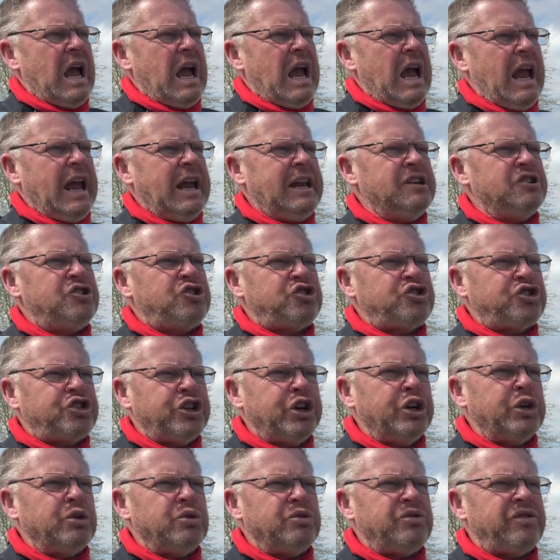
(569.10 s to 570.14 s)
In
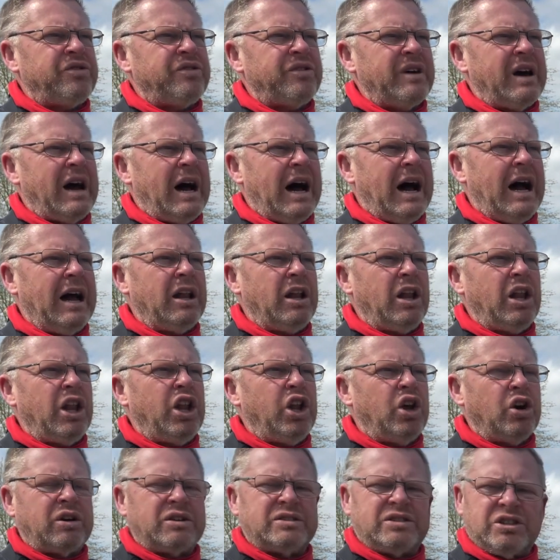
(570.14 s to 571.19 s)
truth, I'll
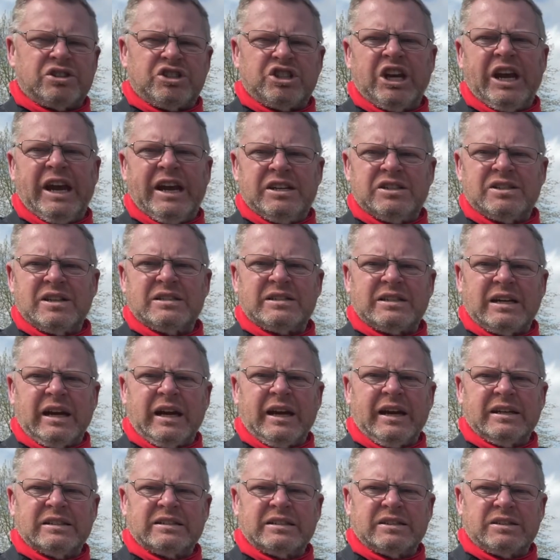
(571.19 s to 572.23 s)
look to change the
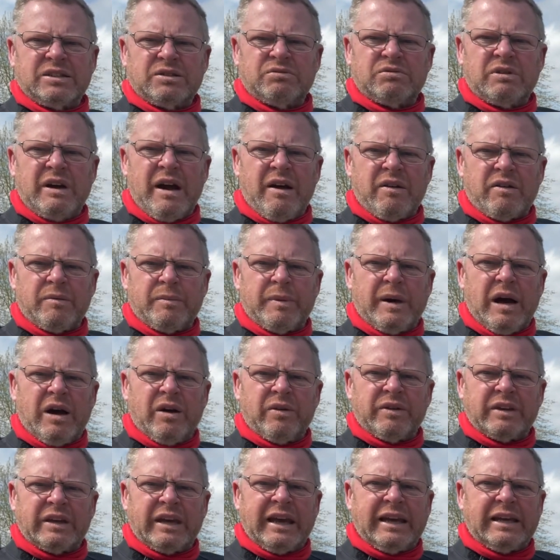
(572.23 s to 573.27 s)
tyres at around about
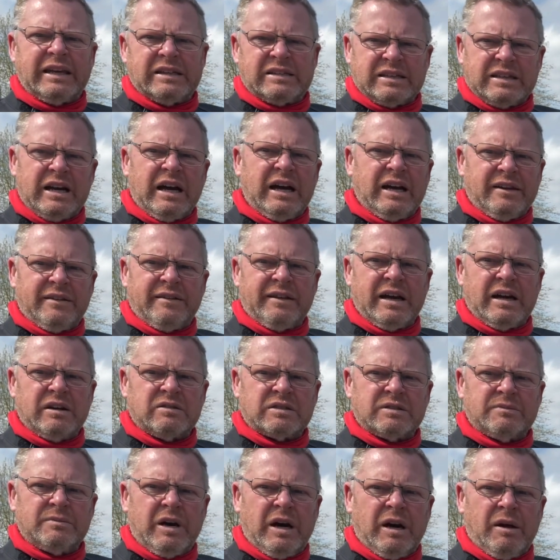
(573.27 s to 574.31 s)
the 8,000 to
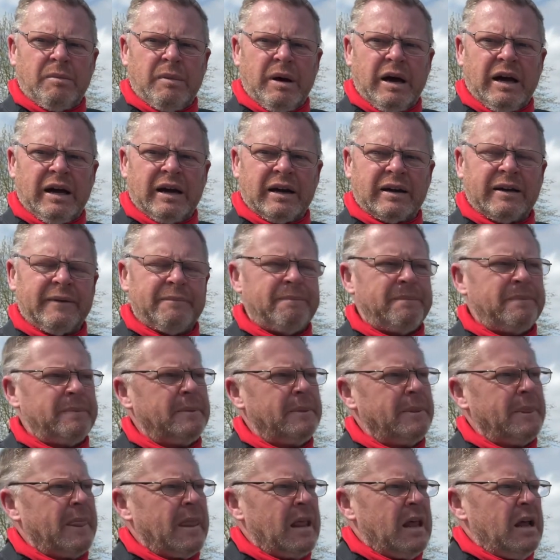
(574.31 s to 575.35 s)
9,000 mile mark,
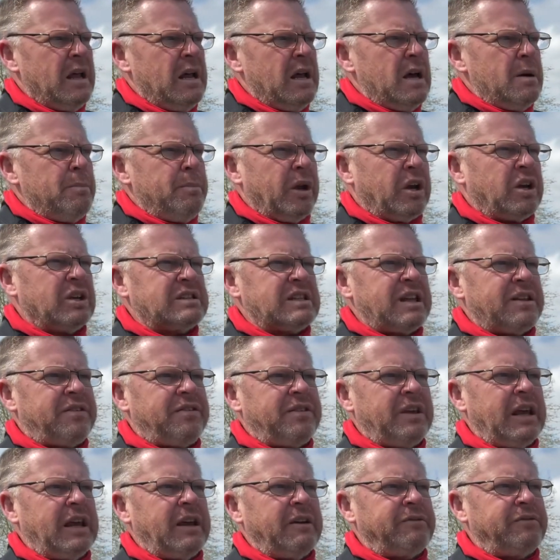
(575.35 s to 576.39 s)
because I
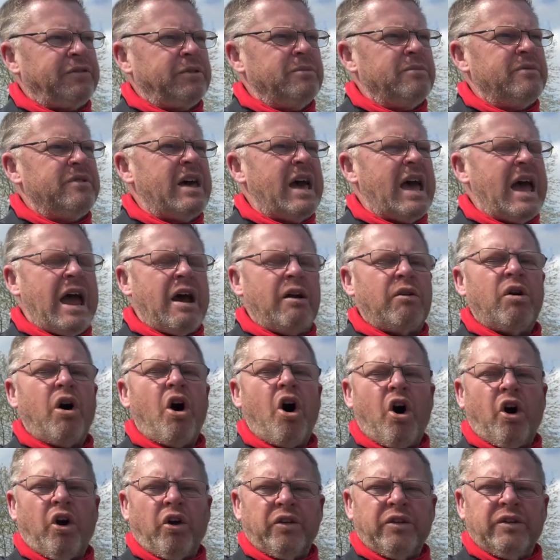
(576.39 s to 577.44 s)
think from there
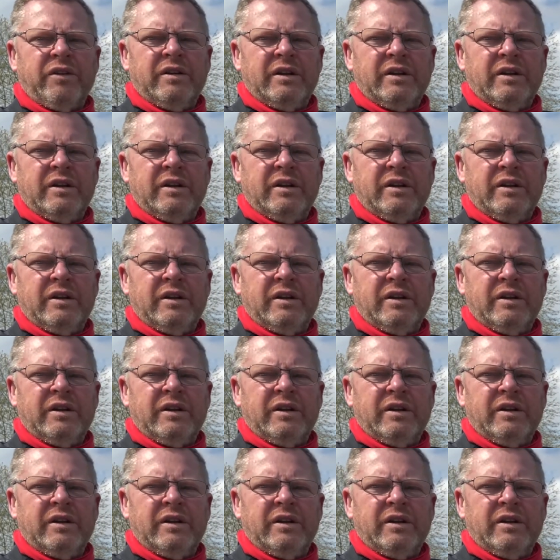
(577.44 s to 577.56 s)
on